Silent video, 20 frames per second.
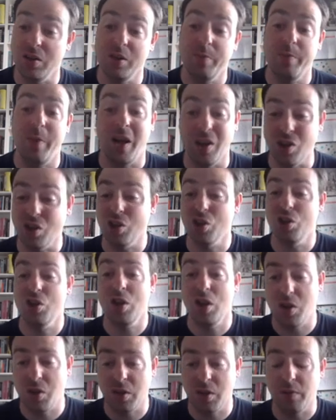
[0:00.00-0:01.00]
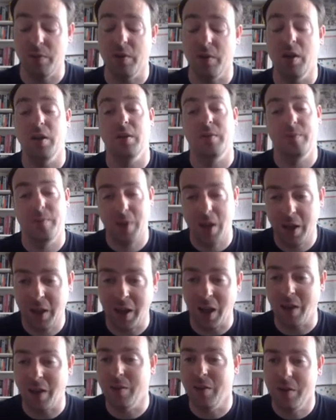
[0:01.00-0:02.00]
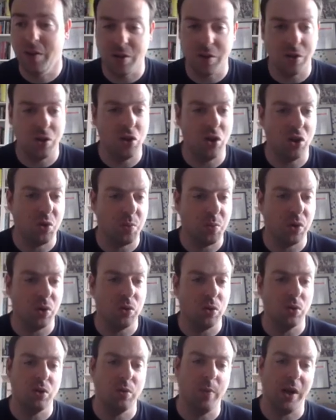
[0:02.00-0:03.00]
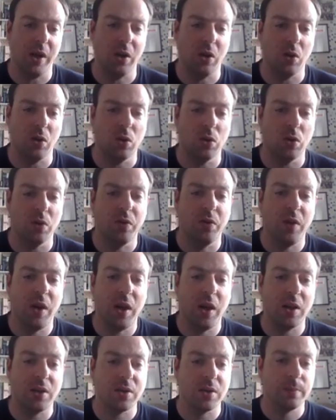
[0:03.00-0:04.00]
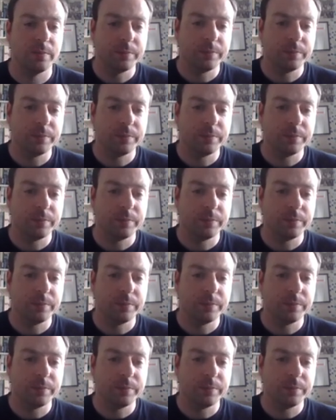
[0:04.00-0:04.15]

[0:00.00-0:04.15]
the Spanish are justified. Again, there's a judgment call to make on all of that.